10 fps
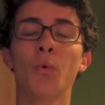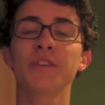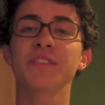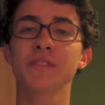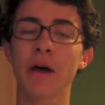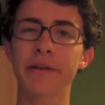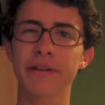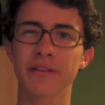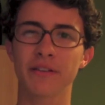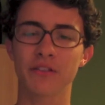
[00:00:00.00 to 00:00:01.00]
What
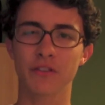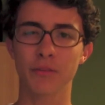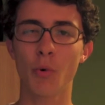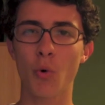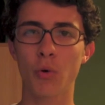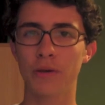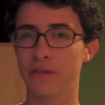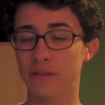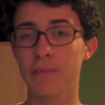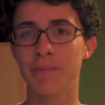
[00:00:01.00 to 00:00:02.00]
started as a small
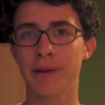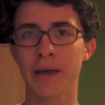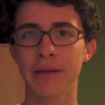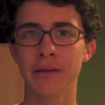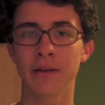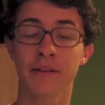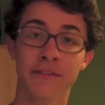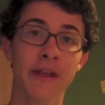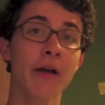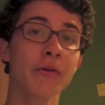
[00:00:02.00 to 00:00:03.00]
and simple idea
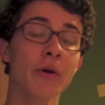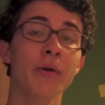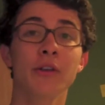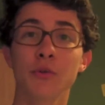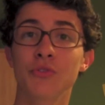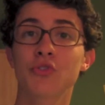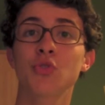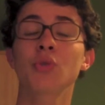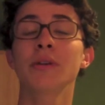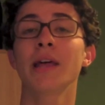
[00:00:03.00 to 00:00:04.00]
has now grown into a
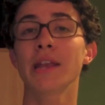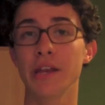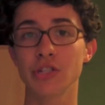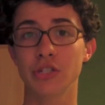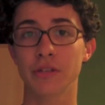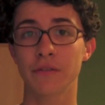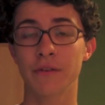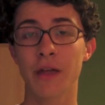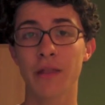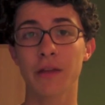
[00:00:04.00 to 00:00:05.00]
student-led
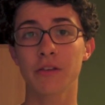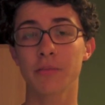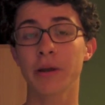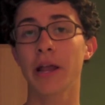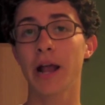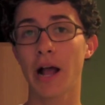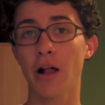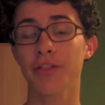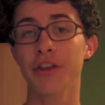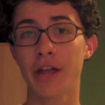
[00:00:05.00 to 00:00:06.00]
initiative that is bringing
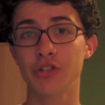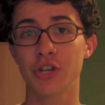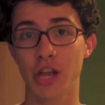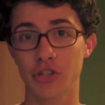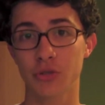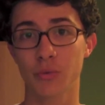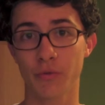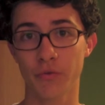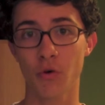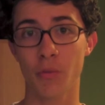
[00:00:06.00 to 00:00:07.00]
health and education
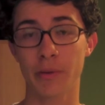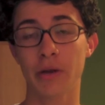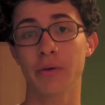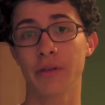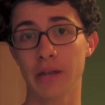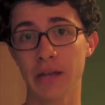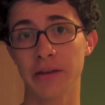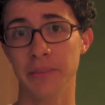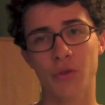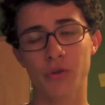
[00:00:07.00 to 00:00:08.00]
reform here in the
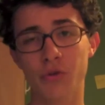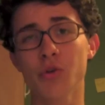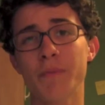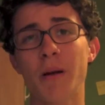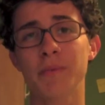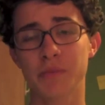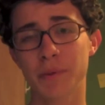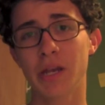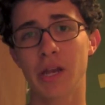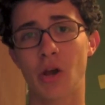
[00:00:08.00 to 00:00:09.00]
kingdom. The group I'm
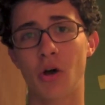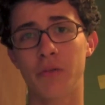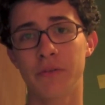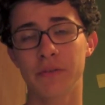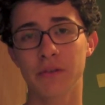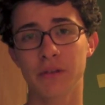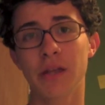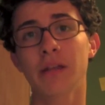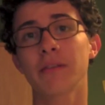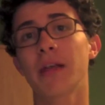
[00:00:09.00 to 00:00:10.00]
speaking of is the
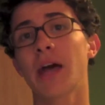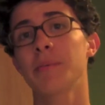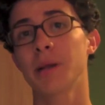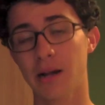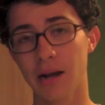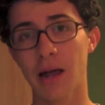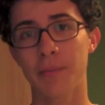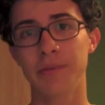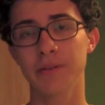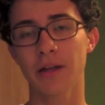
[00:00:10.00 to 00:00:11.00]
King's Academy
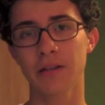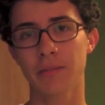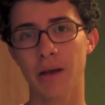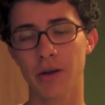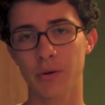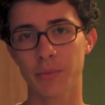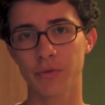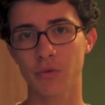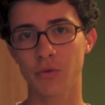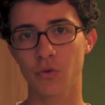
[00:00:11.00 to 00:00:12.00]
Club, started by a group of
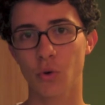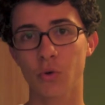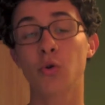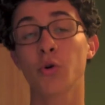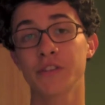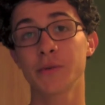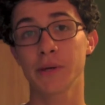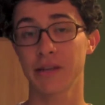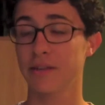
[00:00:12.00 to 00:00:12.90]
students called Kursi and